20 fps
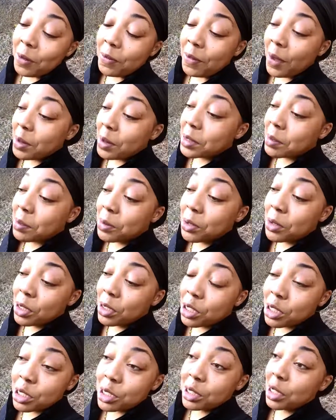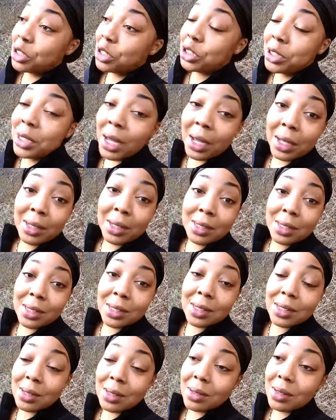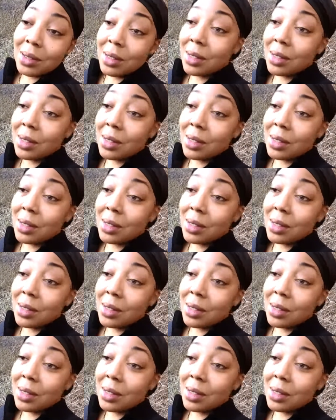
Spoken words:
found some good slushy ice